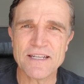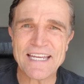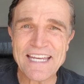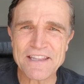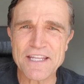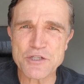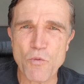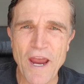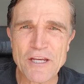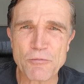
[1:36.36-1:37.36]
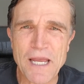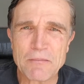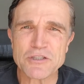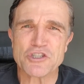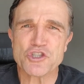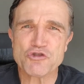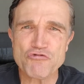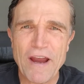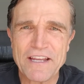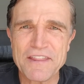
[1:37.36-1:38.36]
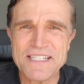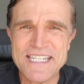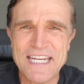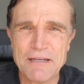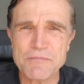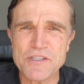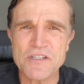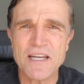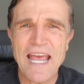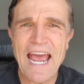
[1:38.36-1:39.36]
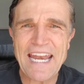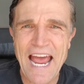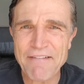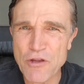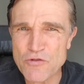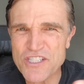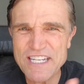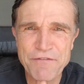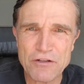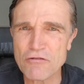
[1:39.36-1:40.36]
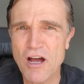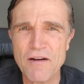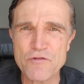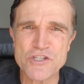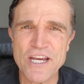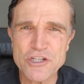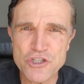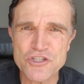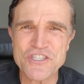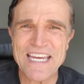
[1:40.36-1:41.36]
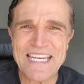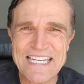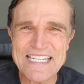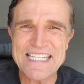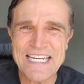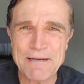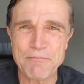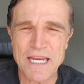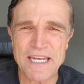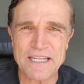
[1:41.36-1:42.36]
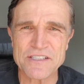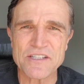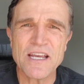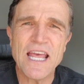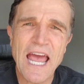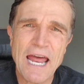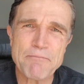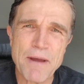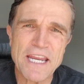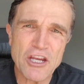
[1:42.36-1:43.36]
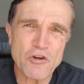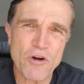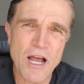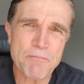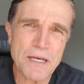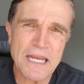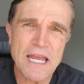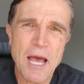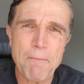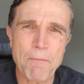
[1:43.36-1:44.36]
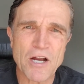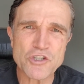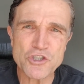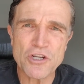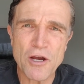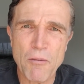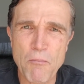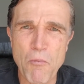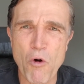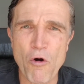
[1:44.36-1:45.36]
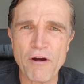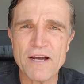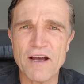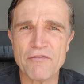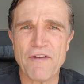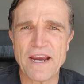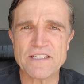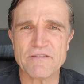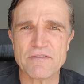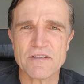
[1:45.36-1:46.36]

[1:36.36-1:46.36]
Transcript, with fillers: In this way, you'll be able to strengthen teams and have those difficult conversations in team meetings and make your company much more effective.